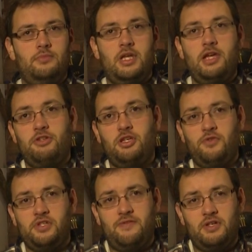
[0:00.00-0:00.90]
Here at
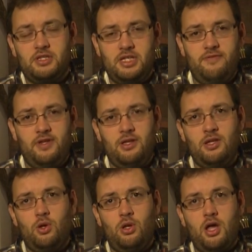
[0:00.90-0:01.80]

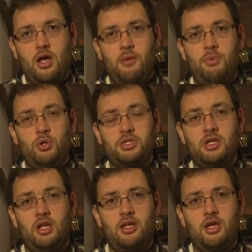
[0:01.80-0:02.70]
247.tv, all our ports are
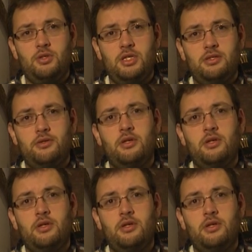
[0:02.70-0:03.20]
colour coded.